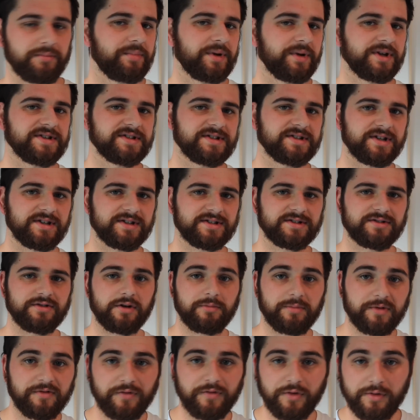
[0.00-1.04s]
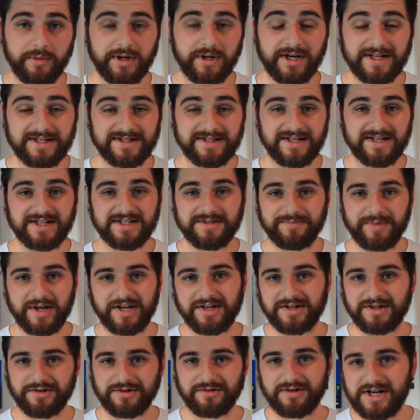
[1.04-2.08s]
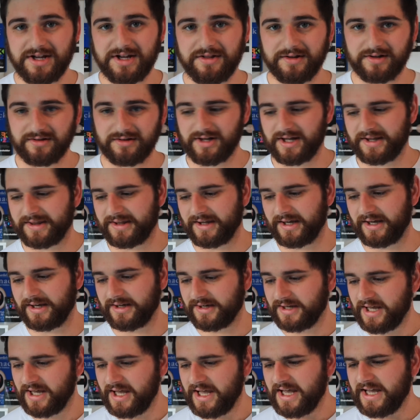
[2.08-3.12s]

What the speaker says: the business not performing as he expected or anything like that.